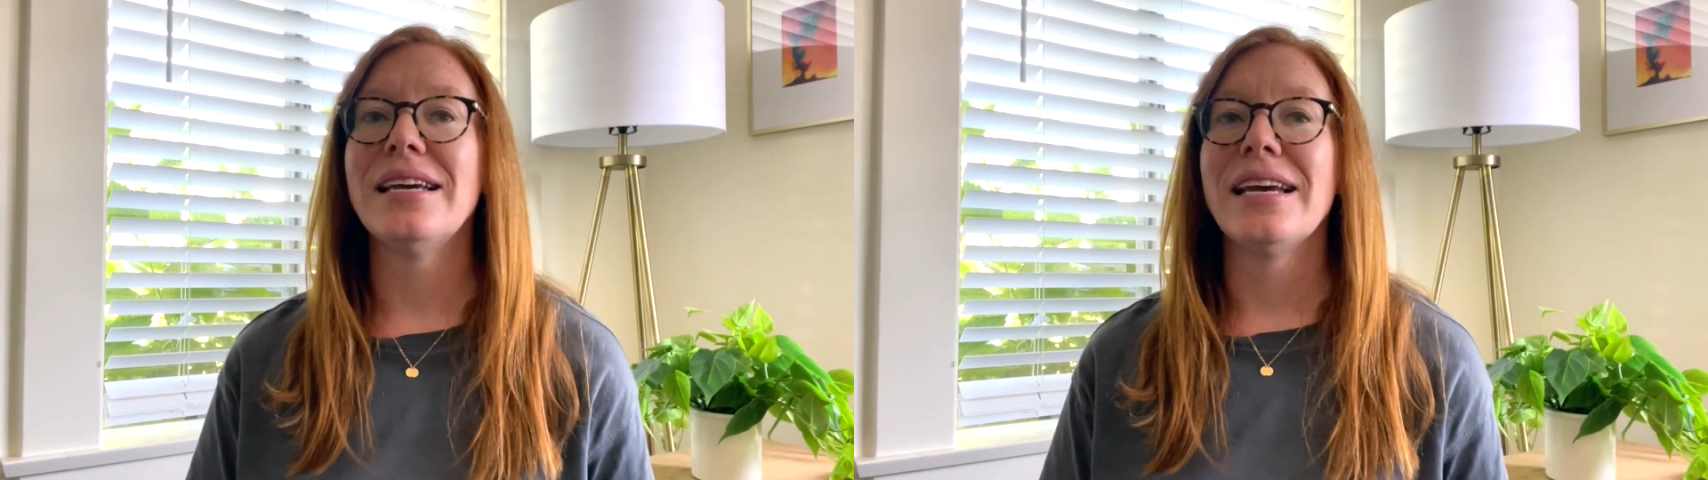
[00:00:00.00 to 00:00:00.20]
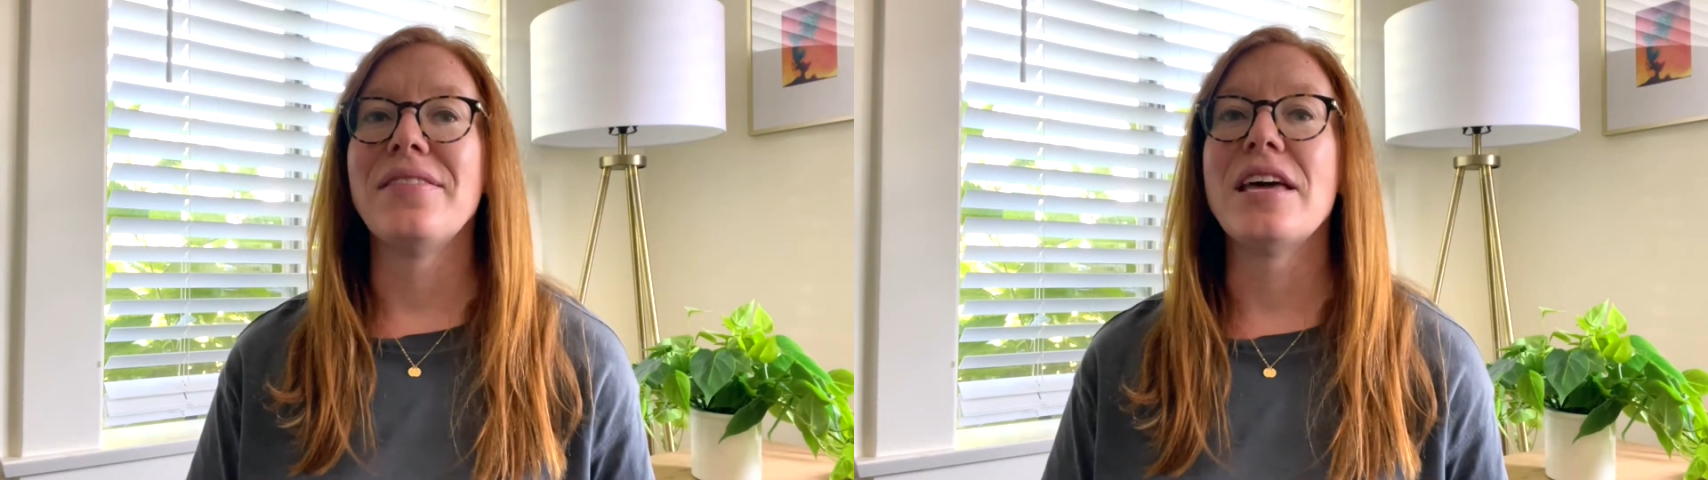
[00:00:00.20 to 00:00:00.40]

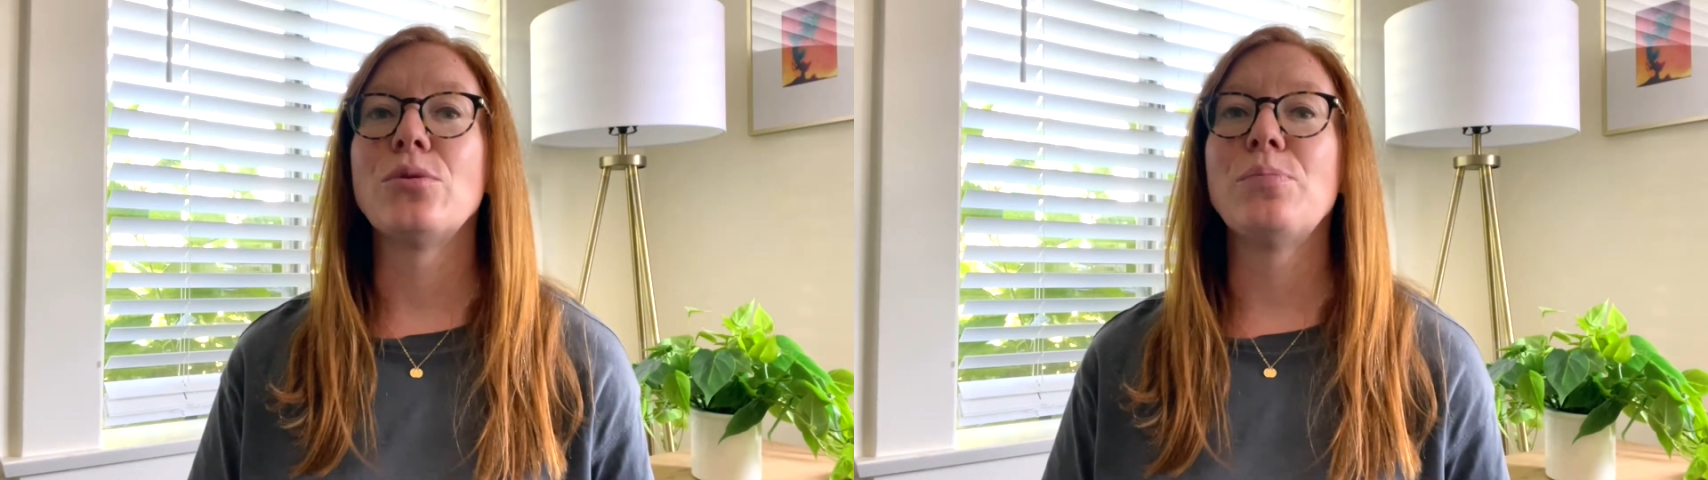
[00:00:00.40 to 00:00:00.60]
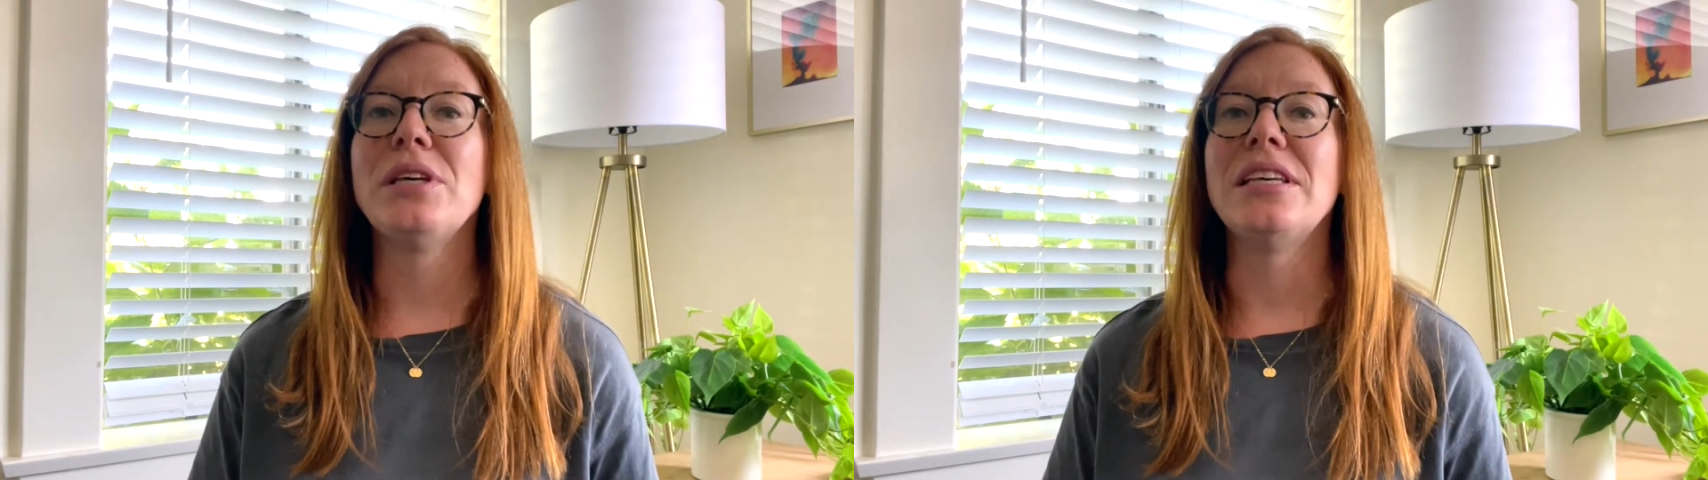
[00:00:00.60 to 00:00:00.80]
and then it
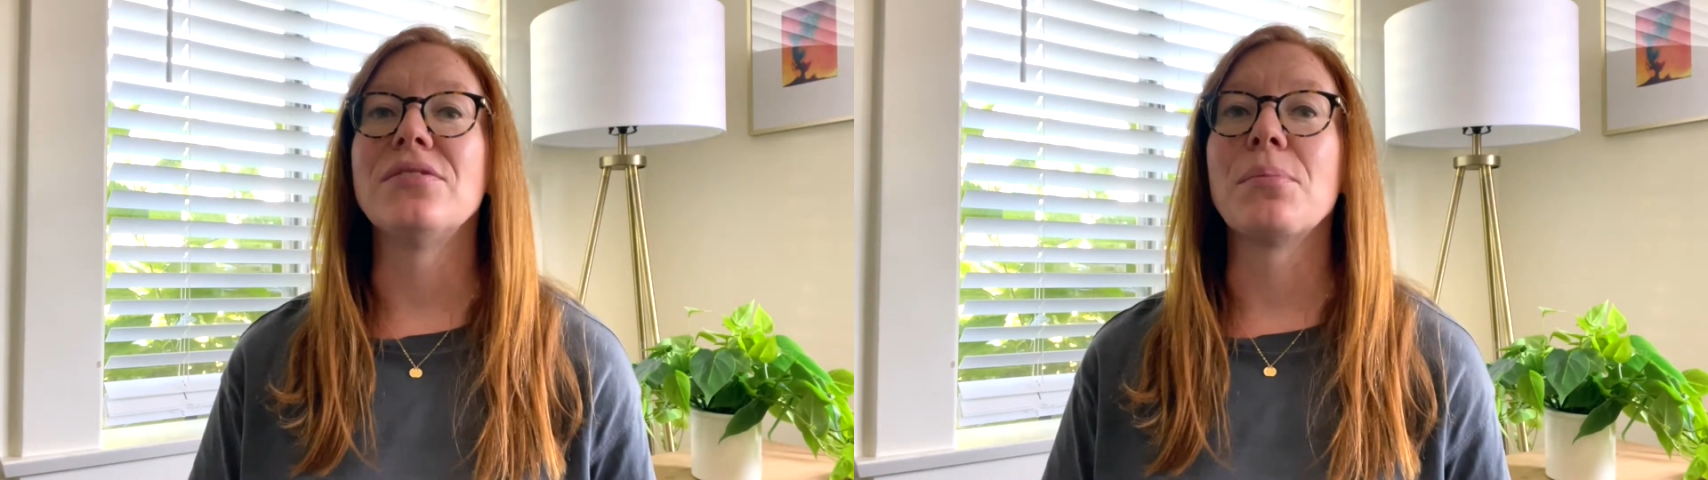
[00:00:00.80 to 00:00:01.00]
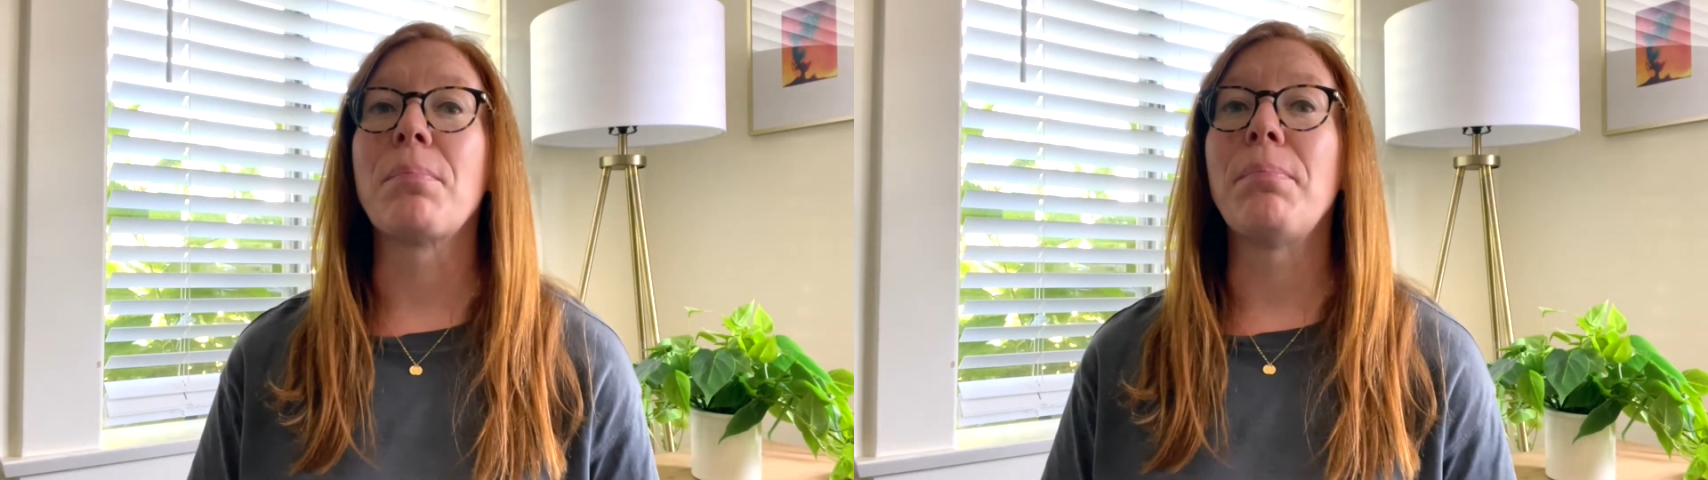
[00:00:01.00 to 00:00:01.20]
would be
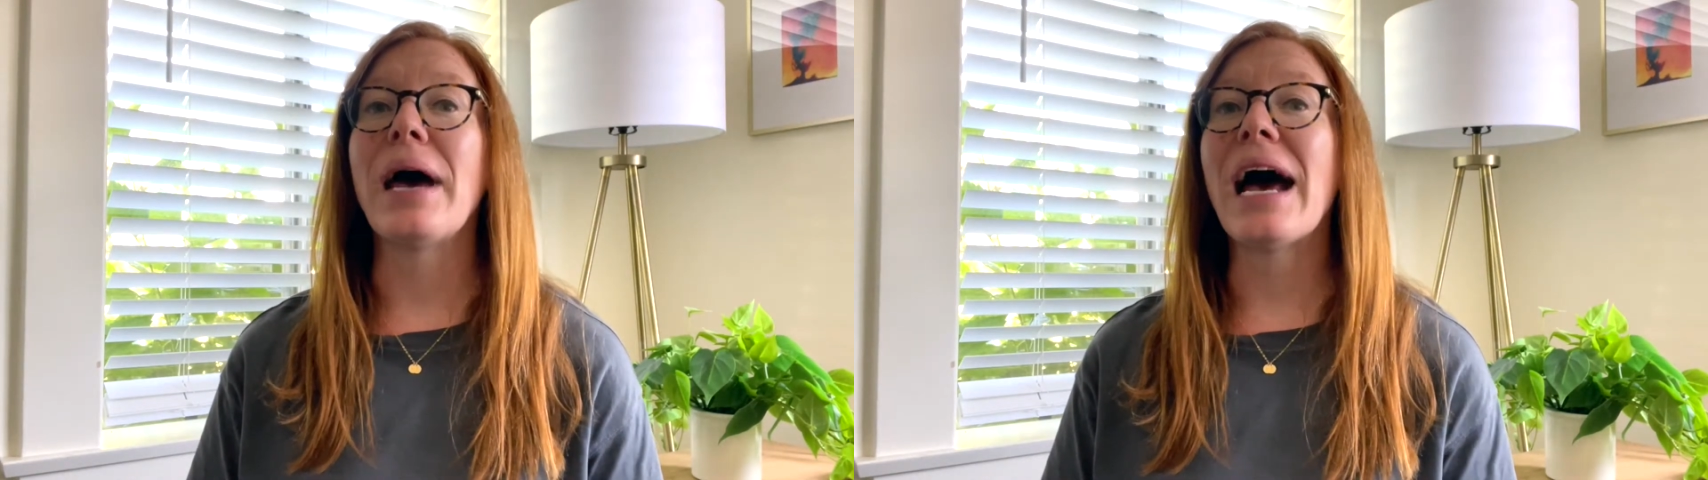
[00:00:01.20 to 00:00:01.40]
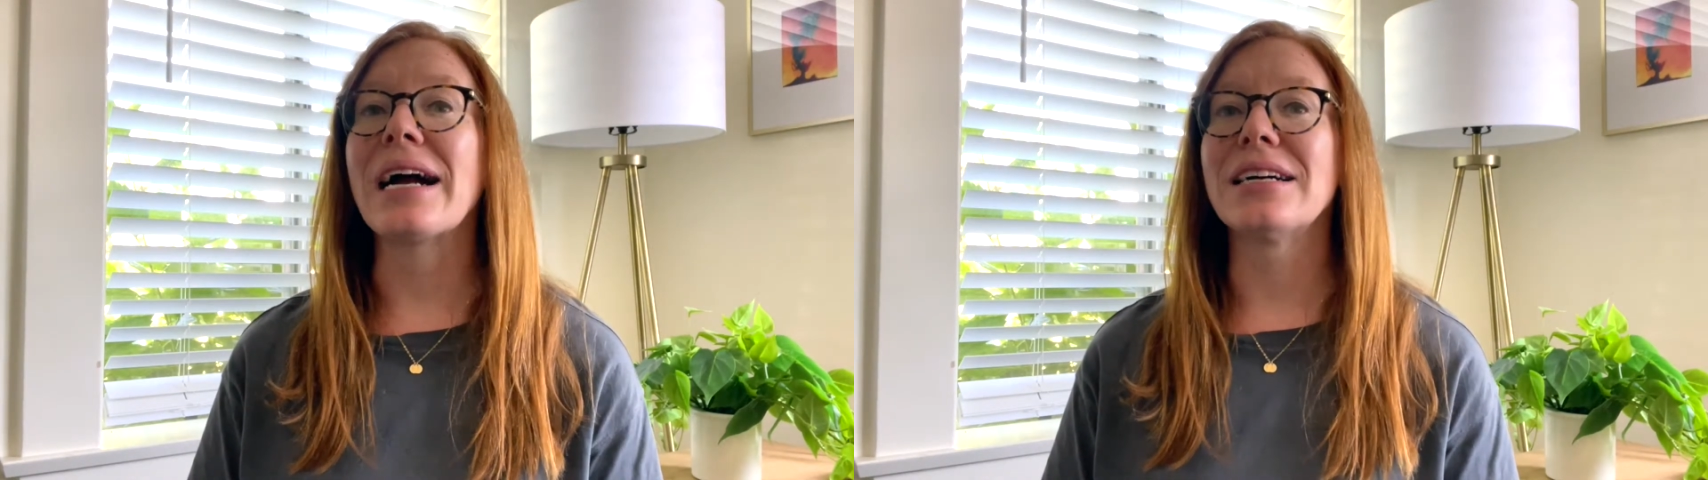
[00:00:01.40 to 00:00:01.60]
given
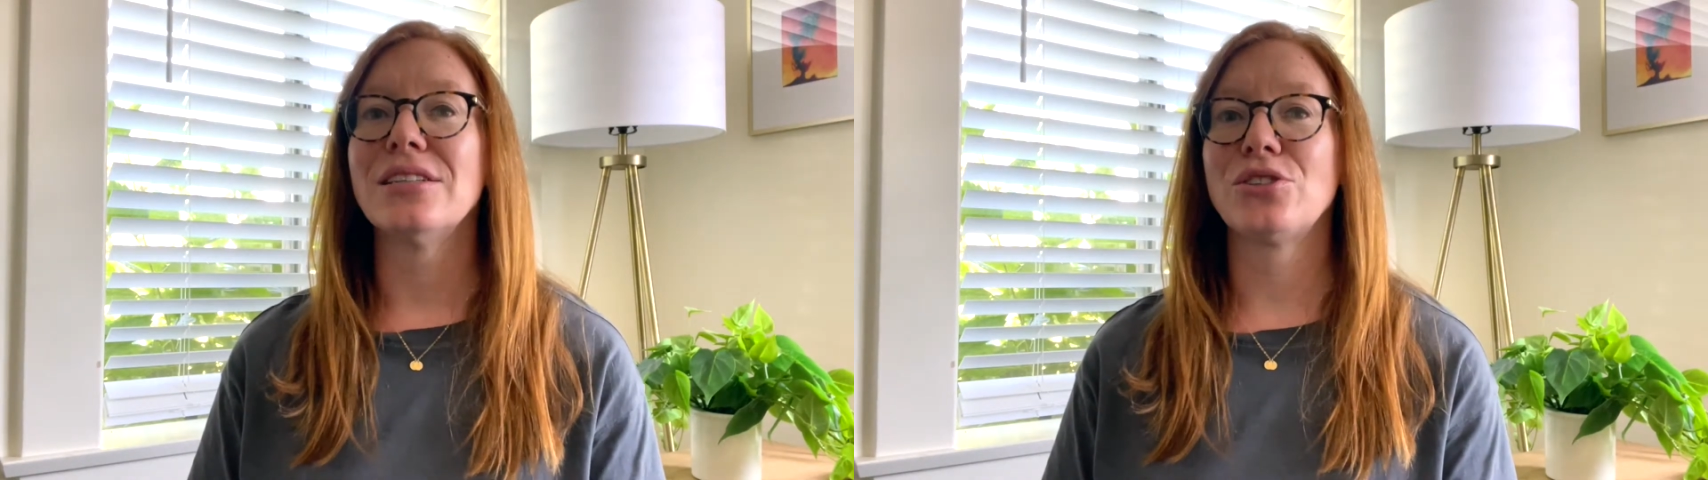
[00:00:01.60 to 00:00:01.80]
back